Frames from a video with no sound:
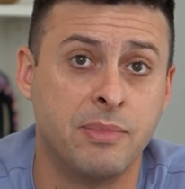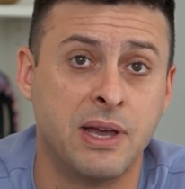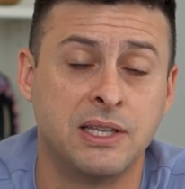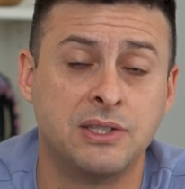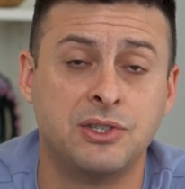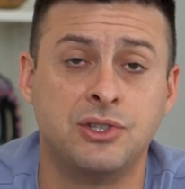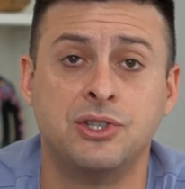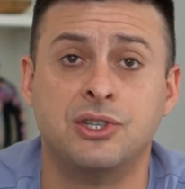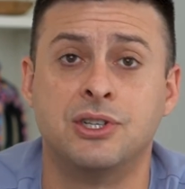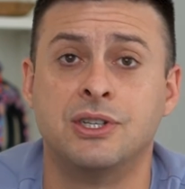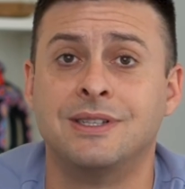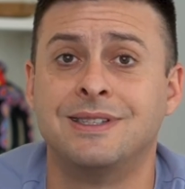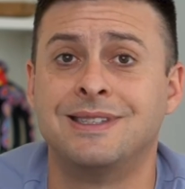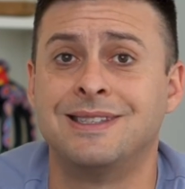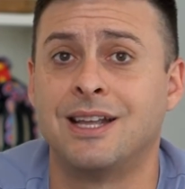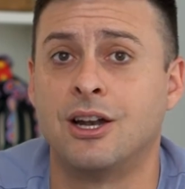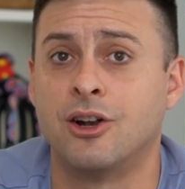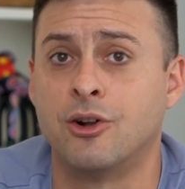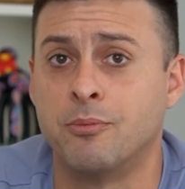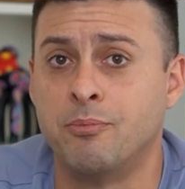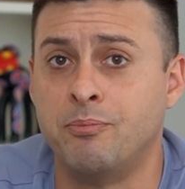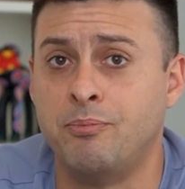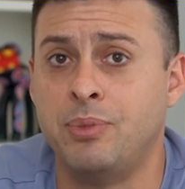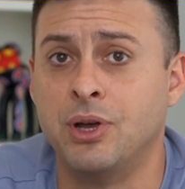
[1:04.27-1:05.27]
messages
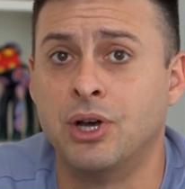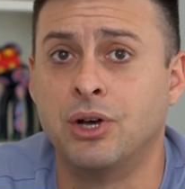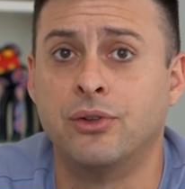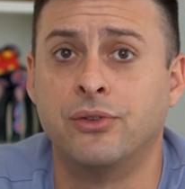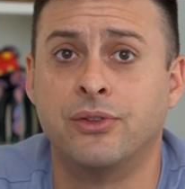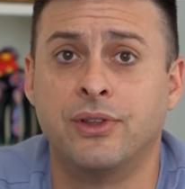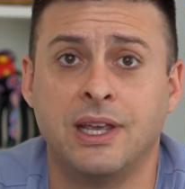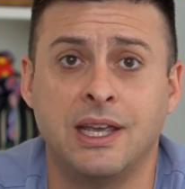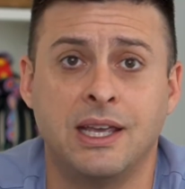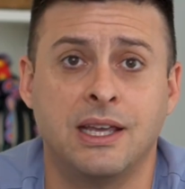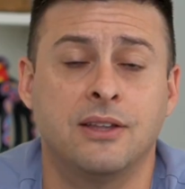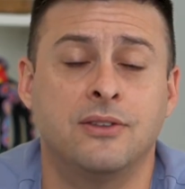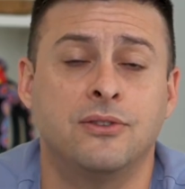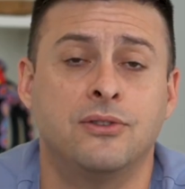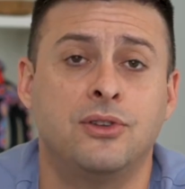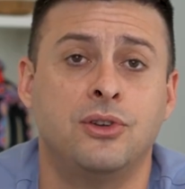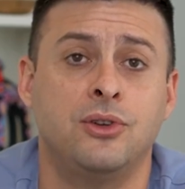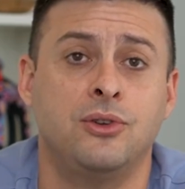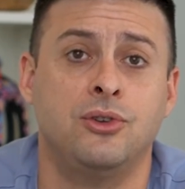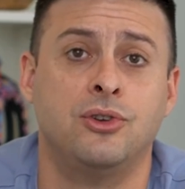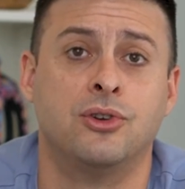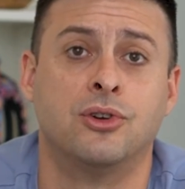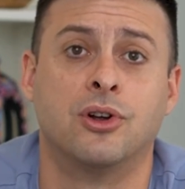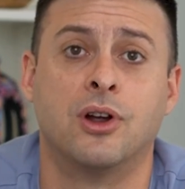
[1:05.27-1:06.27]
that are built
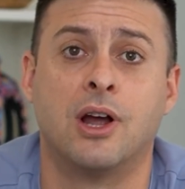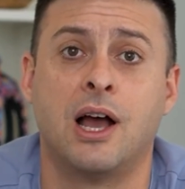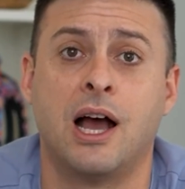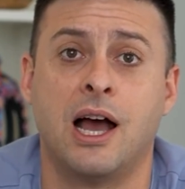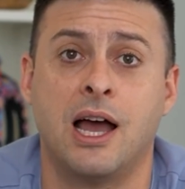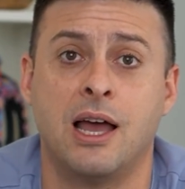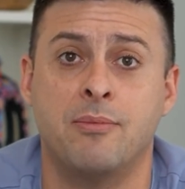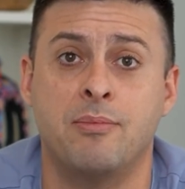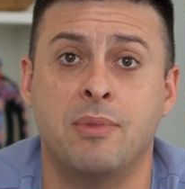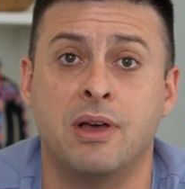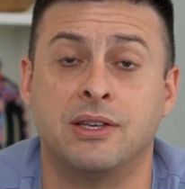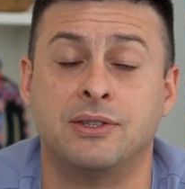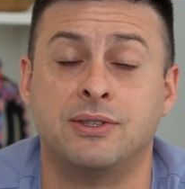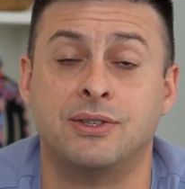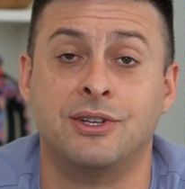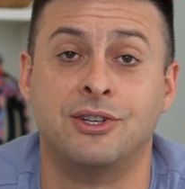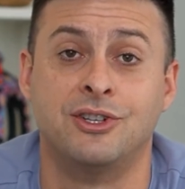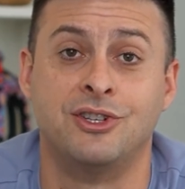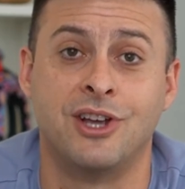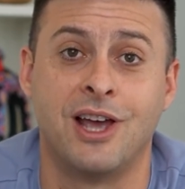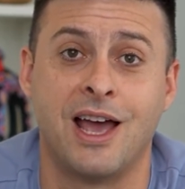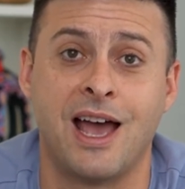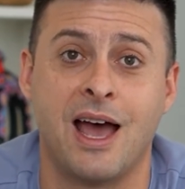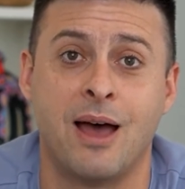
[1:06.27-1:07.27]
into your
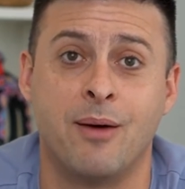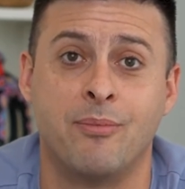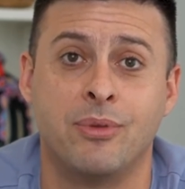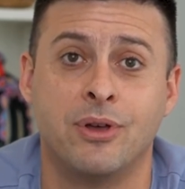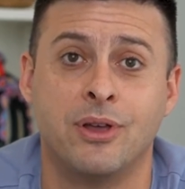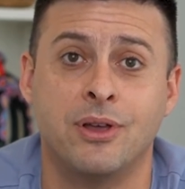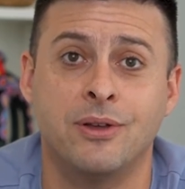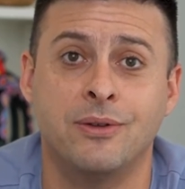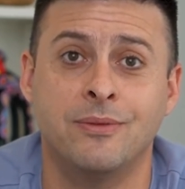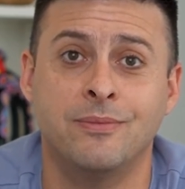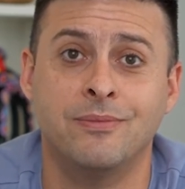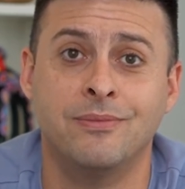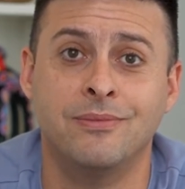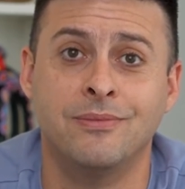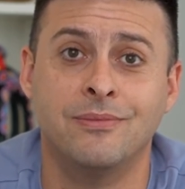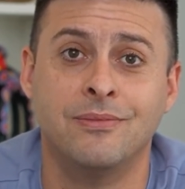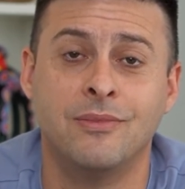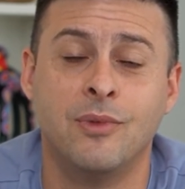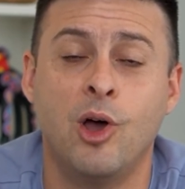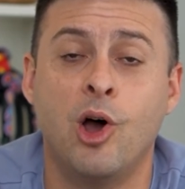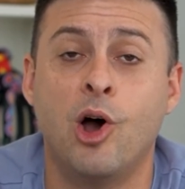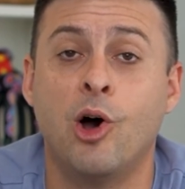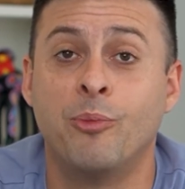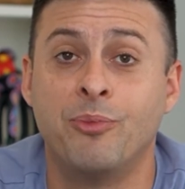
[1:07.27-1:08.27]
iMessage app.
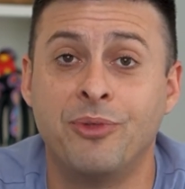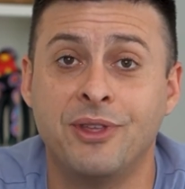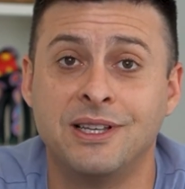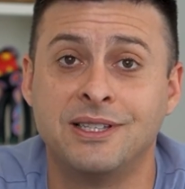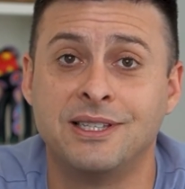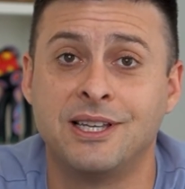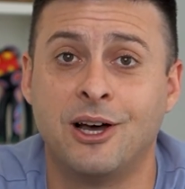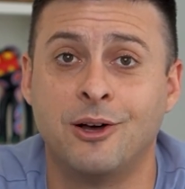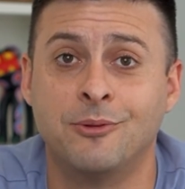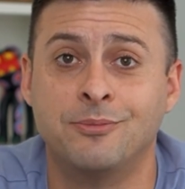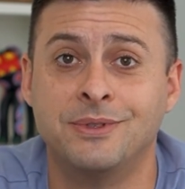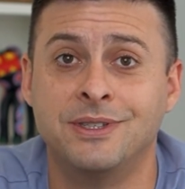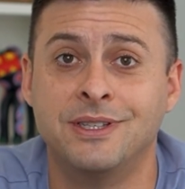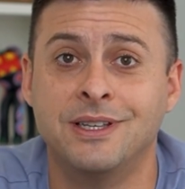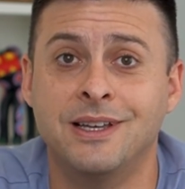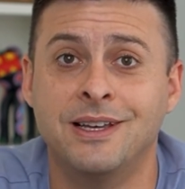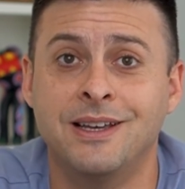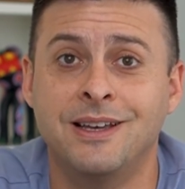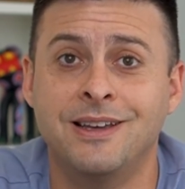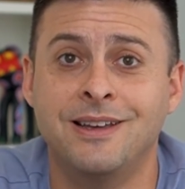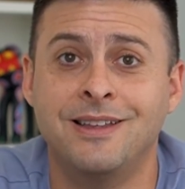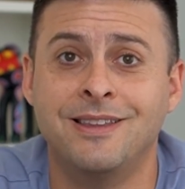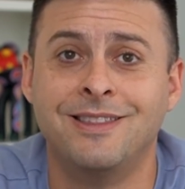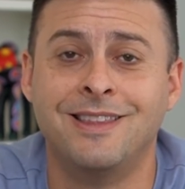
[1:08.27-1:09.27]
Hope this helps.
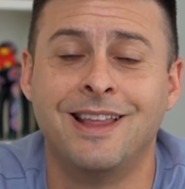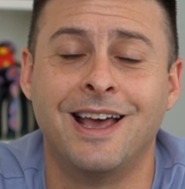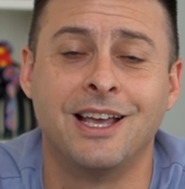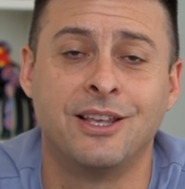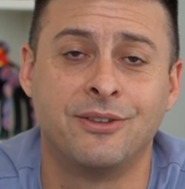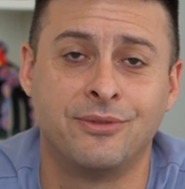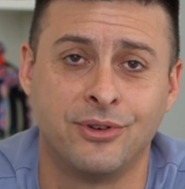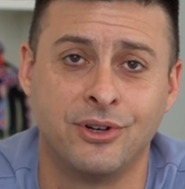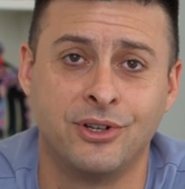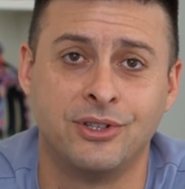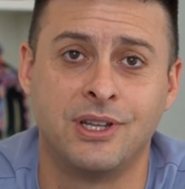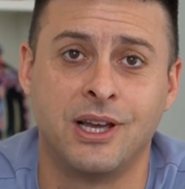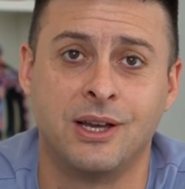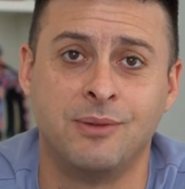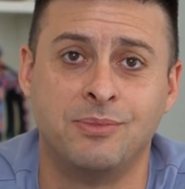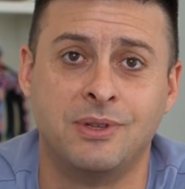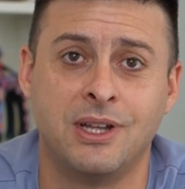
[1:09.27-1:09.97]
Thanks for your time